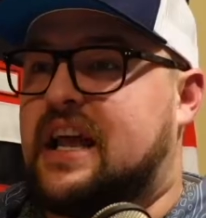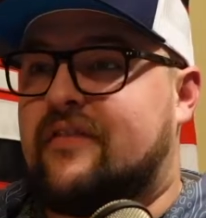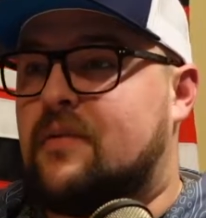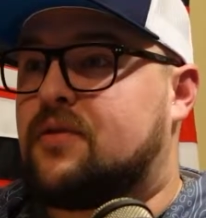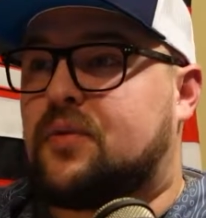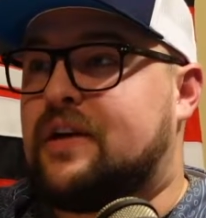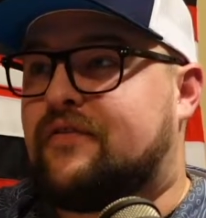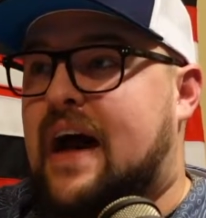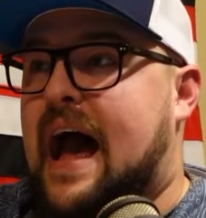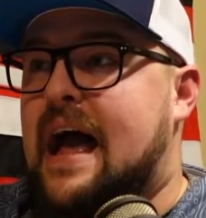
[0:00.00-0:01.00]
give him 3,
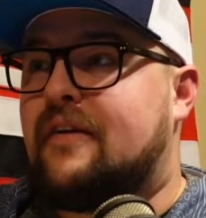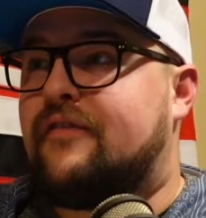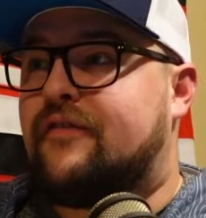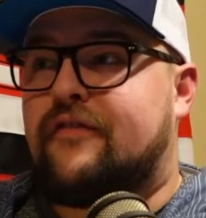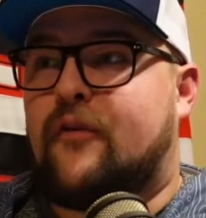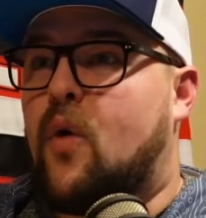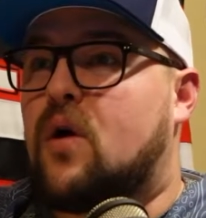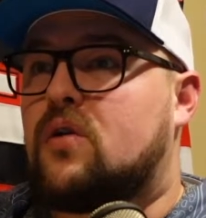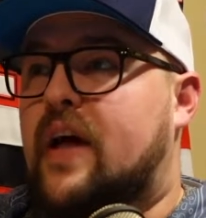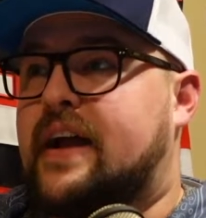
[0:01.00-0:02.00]
5,
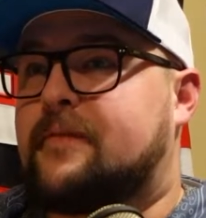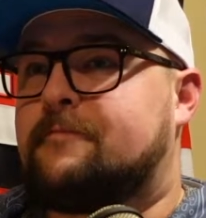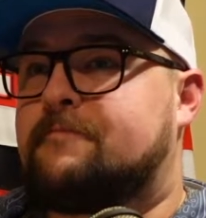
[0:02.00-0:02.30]
4, like,